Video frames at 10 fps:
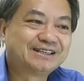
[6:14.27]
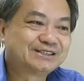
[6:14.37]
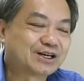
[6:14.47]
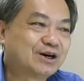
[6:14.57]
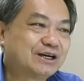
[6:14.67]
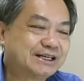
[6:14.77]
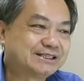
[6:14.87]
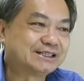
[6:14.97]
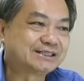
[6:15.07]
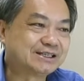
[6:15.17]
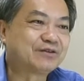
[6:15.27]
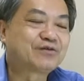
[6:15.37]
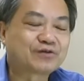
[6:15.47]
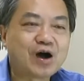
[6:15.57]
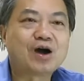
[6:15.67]
So it is the
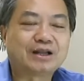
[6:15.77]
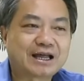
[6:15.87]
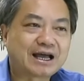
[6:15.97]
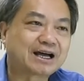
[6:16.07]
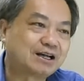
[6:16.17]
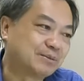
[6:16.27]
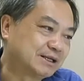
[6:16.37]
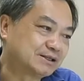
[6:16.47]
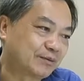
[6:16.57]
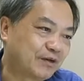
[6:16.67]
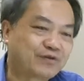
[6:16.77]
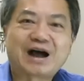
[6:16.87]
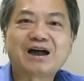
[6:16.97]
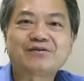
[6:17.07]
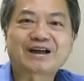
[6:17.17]
third element of the
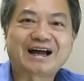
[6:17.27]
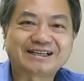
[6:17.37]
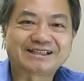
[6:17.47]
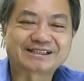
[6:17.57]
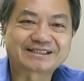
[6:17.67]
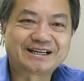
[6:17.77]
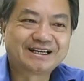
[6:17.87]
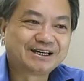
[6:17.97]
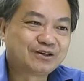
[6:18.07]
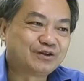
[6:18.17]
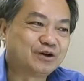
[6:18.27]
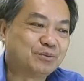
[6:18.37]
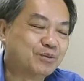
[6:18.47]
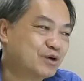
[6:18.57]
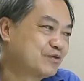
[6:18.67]
5 classics. We
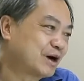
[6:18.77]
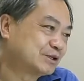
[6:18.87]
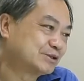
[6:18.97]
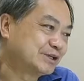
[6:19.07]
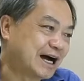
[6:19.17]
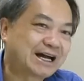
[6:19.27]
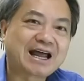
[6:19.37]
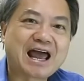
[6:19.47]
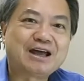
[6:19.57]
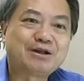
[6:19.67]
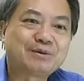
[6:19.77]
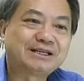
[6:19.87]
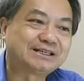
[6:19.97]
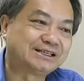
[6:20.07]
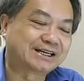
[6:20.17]
will move on to other
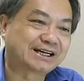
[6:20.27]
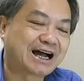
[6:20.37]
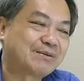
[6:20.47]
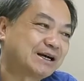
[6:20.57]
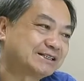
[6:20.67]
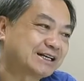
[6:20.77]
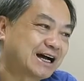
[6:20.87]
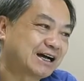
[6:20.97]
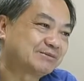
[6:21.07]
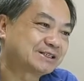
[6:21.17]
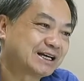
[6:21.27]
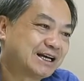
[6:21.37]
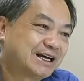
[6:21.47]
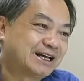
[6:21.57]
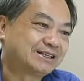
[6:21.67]
elements in the coming times,
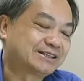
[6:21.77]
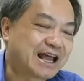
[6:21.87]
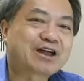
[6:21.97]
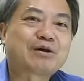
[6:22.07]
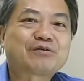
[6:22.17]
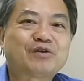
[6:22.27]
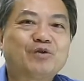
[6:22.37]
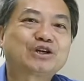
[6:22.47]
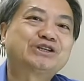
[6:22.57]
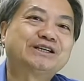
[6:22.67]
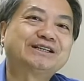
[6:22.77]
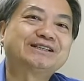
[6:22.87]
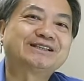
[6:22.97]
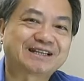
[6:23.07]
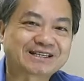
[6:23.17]
and thank you for watching
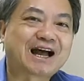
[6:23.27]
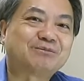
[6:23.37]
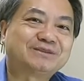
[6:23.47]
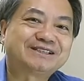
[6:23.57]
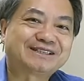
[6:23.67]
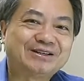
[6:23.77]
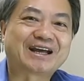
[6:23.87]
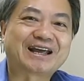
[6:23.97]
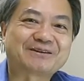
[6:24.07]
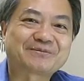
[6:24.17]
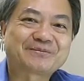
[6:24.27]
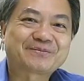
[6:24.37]
this time. See you again.